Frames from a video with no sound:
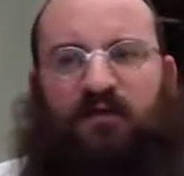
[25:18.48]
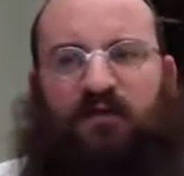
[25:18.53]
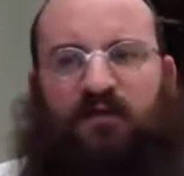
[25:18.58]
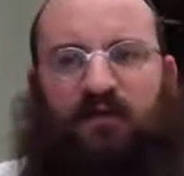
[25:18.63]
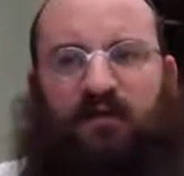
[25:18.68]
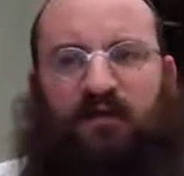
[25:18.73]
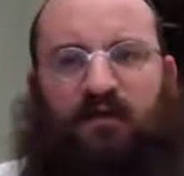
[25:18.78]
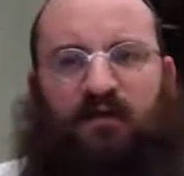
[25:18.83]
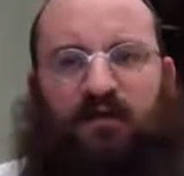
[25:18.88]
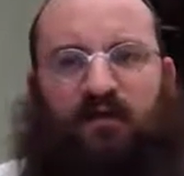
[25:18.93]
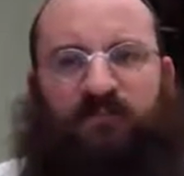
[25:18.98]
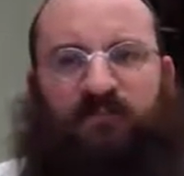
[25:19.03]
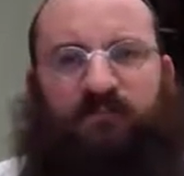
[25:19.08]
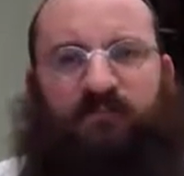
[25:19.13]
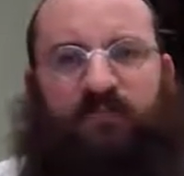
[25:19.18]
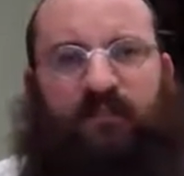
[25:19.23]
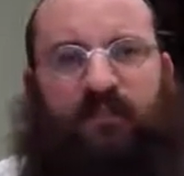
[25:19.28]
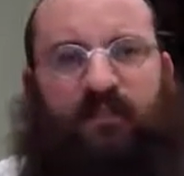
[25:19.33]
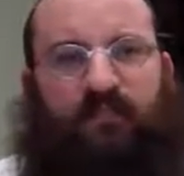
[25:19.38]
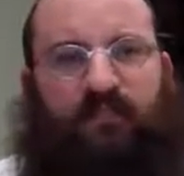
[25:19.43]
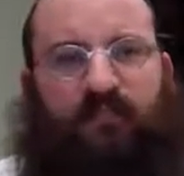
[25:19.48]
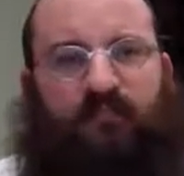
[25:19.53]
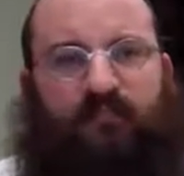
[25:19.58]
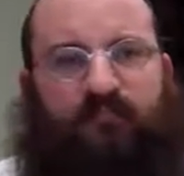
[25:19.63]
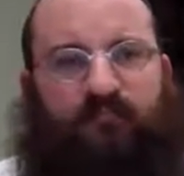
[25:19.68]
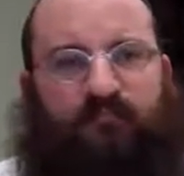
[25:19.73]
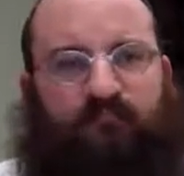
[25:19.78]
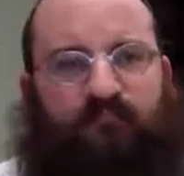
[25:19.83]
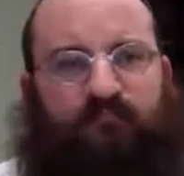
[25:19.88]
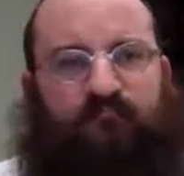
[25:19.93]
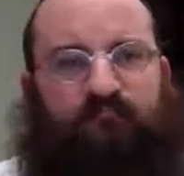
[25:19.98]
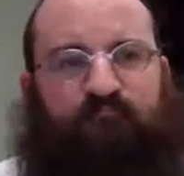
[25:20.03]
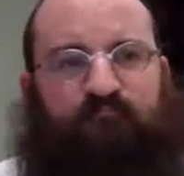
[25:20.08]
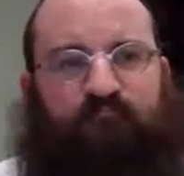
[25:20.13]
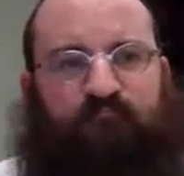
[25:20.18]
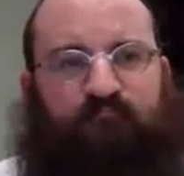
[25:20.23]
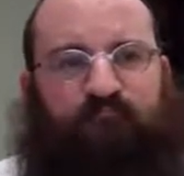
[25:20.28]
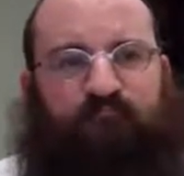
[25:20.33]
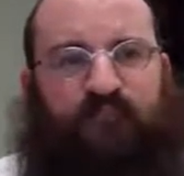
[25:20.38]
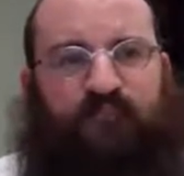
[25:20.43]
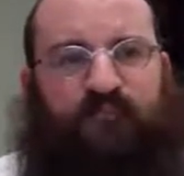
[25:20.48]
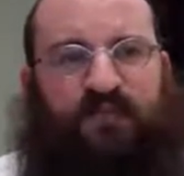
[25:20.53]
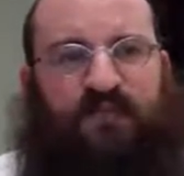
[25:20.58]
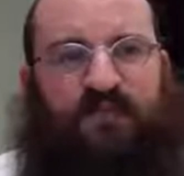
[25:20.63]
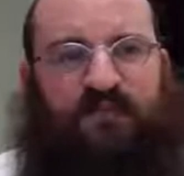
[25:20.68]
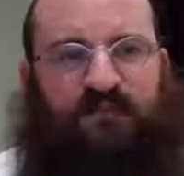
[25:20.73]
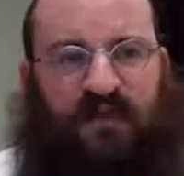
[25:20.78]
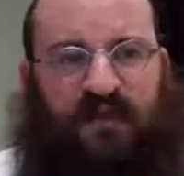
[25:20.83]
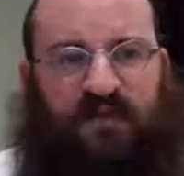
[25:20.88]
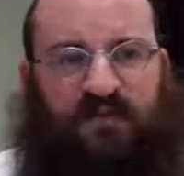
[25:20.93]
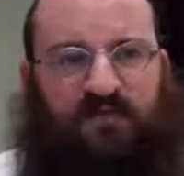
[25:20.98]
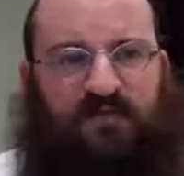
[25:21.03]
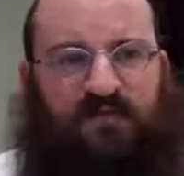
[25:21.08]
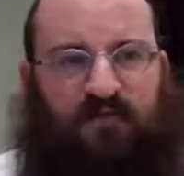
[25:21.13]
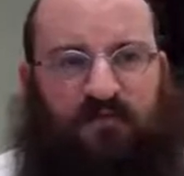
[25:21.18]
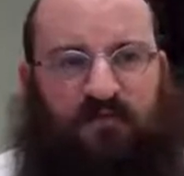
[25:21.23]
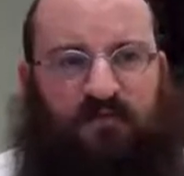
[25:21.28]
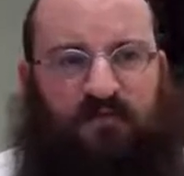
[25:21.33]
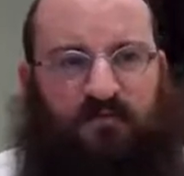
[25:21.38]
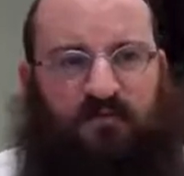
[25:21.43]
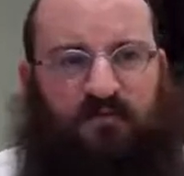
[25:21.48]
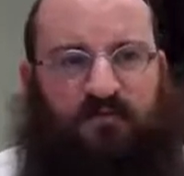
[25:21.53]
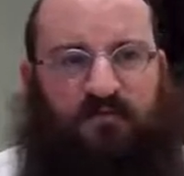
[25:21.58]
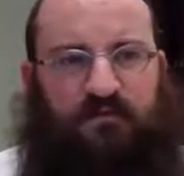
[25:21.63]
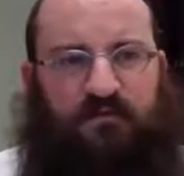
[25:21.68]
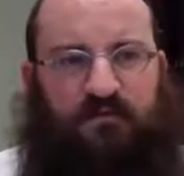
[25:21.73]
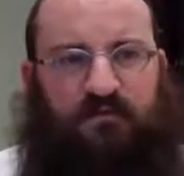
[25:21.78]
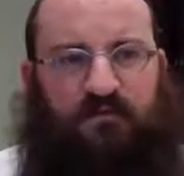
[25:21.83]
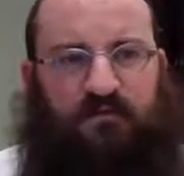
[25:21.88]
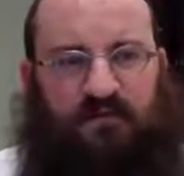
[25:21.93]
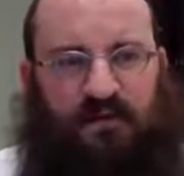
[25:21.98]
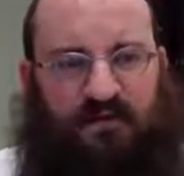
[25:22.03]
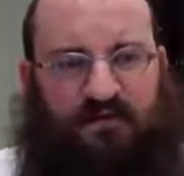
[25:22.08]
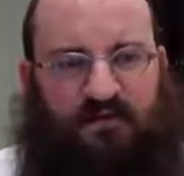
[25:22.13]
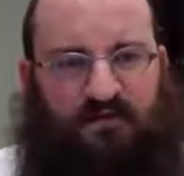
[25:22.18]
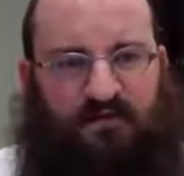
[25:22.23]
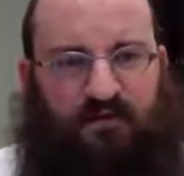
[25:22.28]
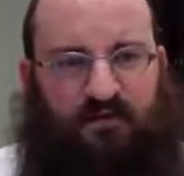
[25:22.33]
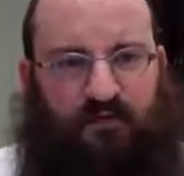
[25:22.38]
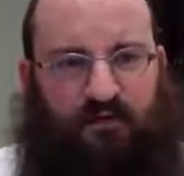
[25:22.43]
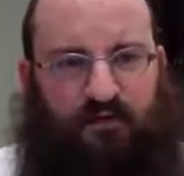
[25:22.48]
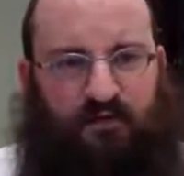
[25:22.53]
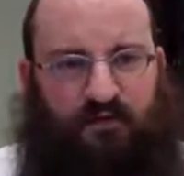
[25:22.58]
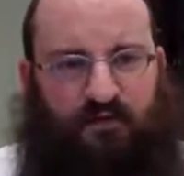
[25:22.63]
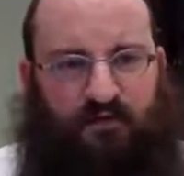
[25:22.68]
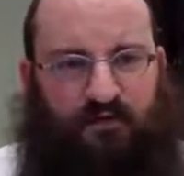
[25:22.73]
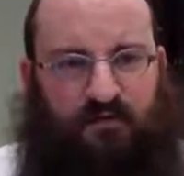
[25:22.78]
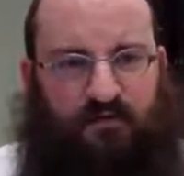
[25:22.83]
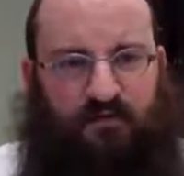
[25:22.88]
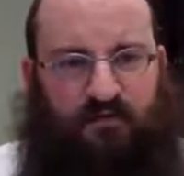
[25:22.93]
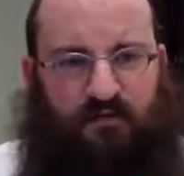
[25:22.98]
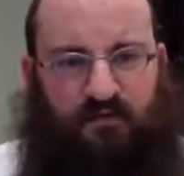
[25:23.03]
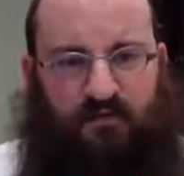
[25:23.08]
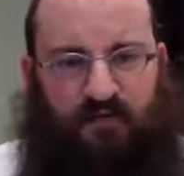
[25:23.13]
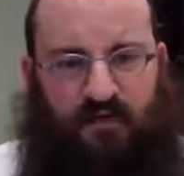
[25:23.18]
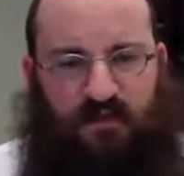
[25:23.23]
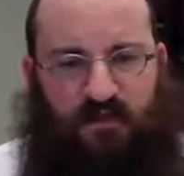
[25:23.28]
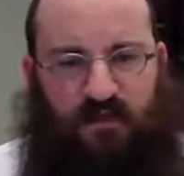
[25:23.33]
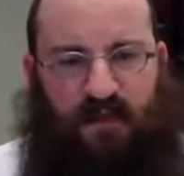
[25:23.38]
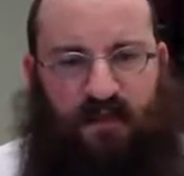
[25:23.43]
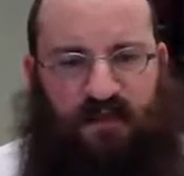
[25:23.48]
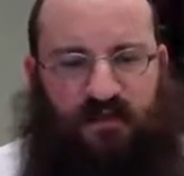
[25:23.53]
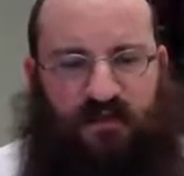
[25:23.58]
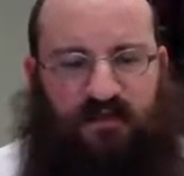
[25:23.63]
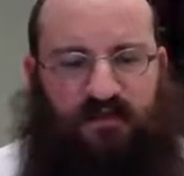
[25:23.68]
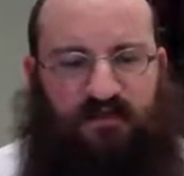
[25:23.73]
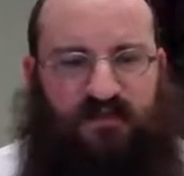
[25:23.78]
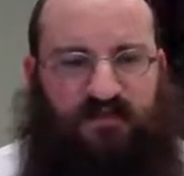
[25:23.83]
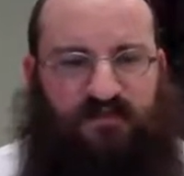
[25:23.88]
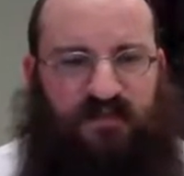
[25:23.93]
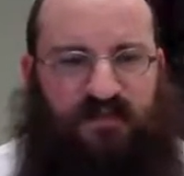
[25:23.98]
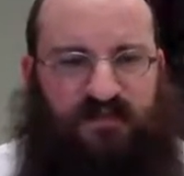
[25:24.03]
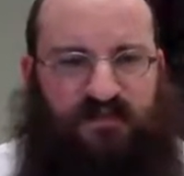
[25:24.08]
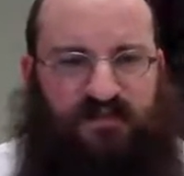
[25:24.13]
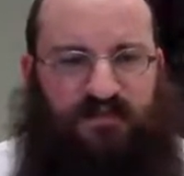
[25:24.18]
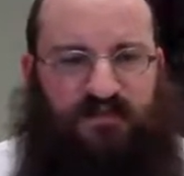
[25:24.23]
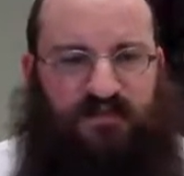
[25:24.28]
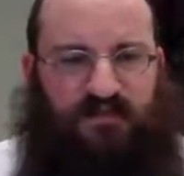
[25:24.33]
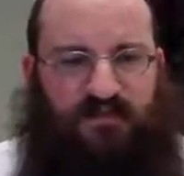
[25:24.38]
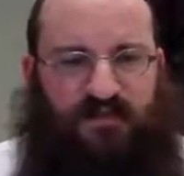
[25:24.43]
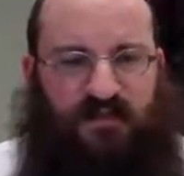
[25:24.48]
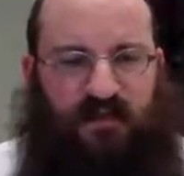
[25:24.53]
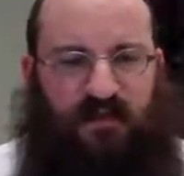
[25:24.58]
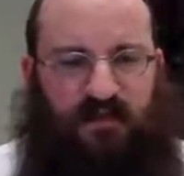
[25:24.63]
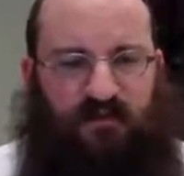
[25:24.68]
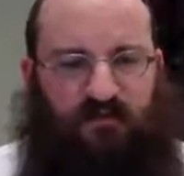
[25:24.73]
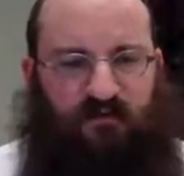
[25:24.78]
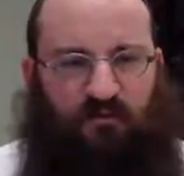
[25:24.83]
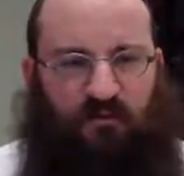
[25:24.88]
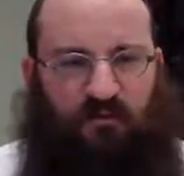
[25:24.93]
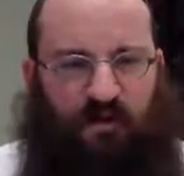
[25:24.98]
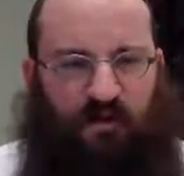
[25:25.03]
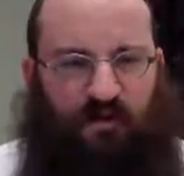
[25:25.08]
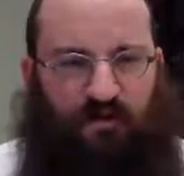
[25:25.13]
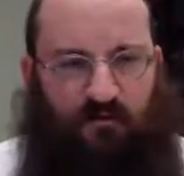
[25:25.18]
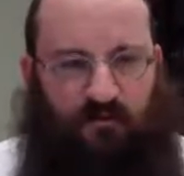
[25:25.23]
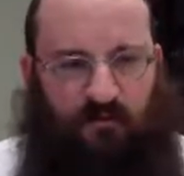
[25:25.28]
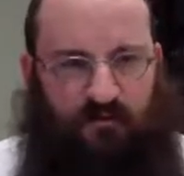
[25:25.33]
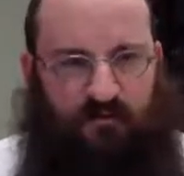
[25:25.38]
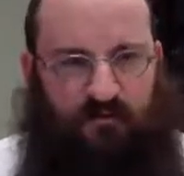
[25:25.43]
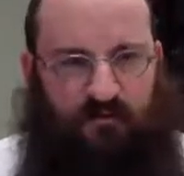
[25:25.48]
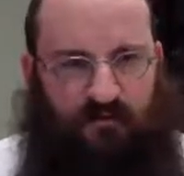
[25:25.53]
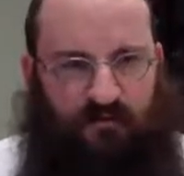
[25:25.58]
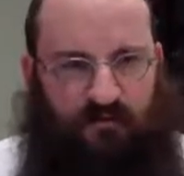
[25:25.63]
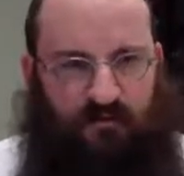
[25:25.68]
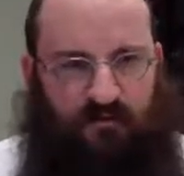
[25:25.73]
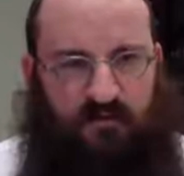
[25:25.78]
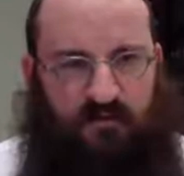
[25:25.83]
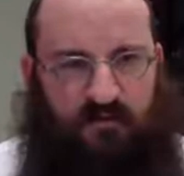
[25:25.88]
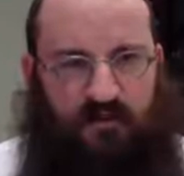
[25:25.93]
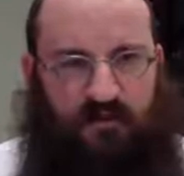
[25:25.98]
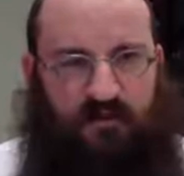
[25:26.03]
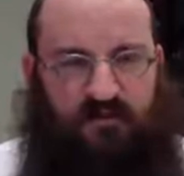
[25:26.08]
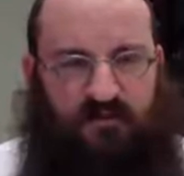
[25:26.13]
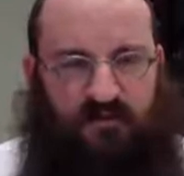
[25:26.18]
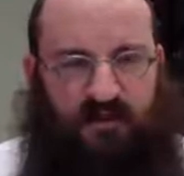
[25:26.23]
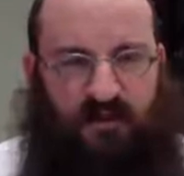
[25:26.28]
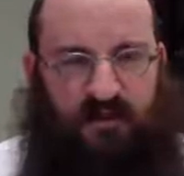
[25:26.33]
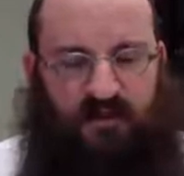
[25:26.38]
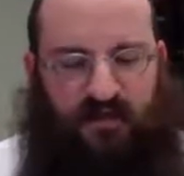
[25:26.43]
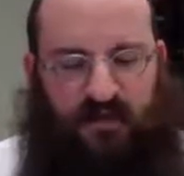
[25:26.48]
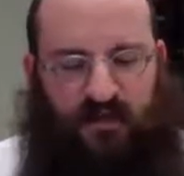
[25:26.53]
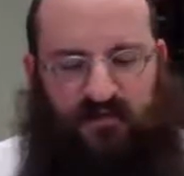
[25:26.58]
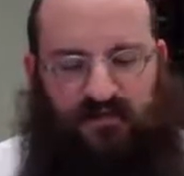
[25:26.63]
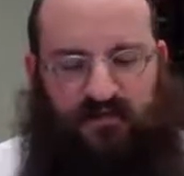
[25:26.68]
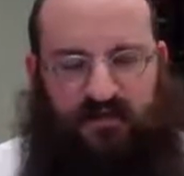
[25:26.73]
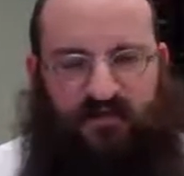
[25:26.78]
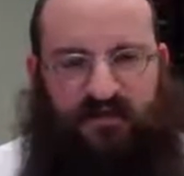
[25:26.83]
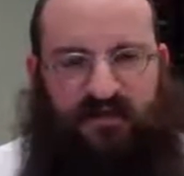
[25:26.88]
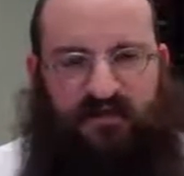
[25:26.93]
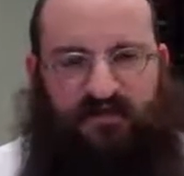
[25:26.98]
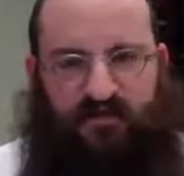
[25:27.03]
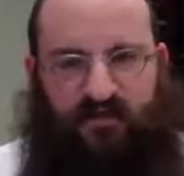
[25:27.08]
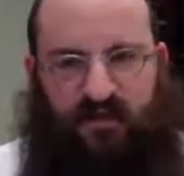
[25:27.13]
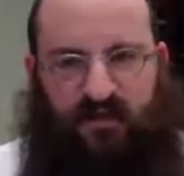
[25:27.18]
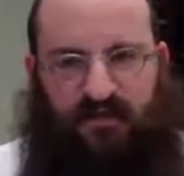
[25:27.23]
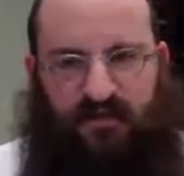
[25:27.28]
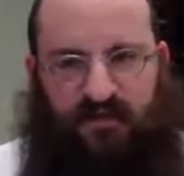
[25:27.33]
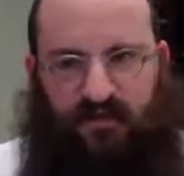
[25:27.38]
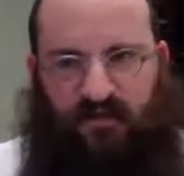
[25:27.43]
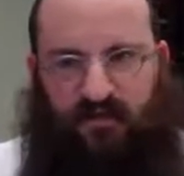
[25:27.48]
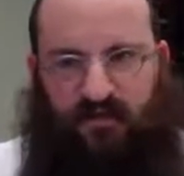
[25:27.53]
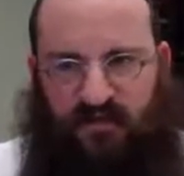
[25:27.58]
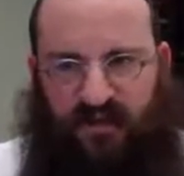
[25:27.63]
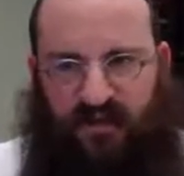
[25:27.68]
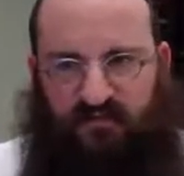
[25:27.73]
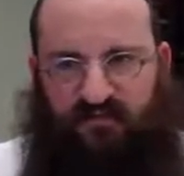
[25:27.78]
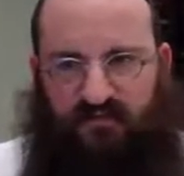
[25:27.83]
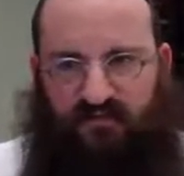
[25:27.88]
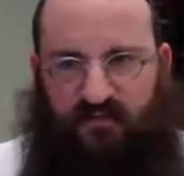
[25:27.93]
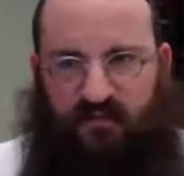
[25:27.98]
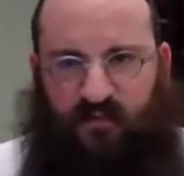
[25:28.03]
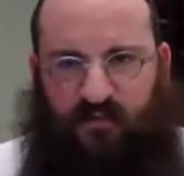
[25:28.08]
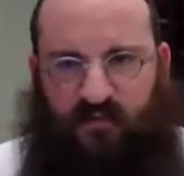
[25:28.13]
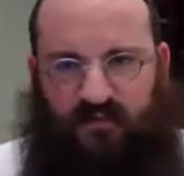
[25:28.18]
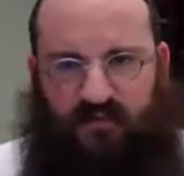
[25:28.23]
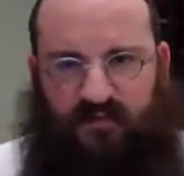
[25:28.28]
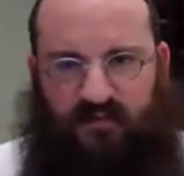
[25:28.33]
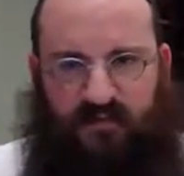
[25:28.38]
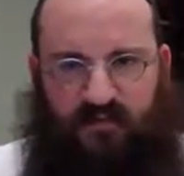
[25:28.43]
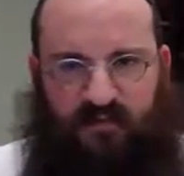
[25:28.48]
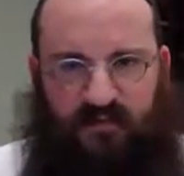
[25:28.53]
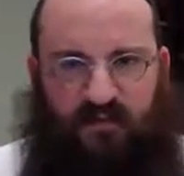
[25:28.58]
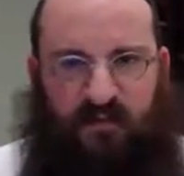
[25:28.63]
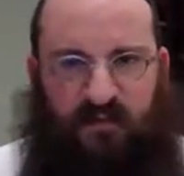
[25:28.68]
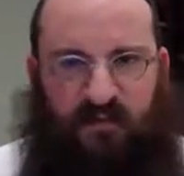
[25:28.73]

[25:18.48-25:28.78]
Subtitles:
The divine soul wants to push that interest into a corner so that it has no expression in the life of the person,